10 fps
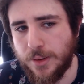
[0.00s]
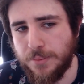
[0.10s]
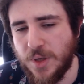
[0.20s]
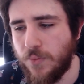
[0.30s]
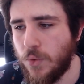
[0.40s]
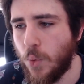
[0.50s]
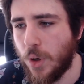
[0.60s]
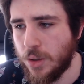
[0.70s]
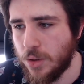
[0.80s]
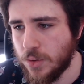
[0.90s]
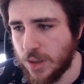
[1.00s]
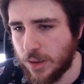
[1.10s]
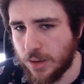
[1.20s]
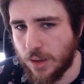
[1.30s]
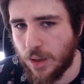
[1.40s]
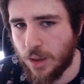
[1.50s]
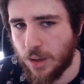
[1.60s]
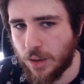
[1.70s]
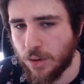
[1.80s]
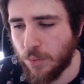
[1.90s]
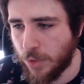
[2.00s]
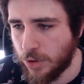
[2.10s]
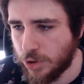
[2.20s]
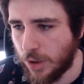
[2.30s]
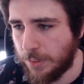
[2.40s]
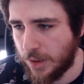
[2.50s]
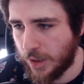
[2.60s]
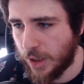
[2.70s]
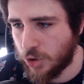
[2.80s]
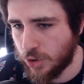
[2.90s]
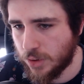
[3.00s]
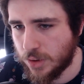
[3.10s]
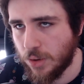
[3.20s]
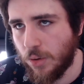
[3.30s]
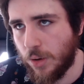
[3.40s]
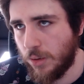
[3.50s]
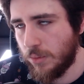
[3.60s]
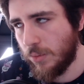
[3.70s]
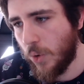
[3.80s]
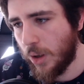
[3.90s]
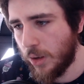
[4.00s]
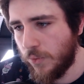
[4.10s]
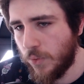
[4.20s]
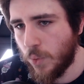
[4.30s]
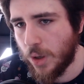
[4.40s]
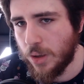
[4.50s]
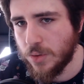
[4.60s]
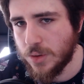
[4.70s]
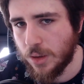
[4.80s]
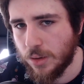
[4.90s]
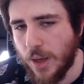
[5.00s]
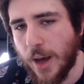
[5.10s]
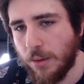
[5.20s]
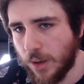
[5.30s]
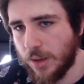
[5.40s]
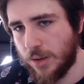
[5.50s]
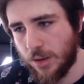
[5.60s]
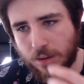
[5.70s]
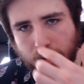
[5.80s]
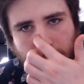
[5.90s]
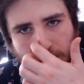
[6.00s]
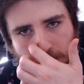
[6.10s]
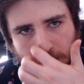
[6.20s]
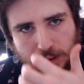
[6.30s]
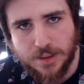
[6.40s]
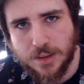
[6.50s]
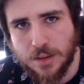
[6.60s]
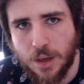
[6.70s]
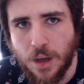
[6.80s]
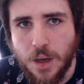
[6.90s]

if you want to use it in commercial applications, or well, if you want to use it, yeah, I think that's the thing.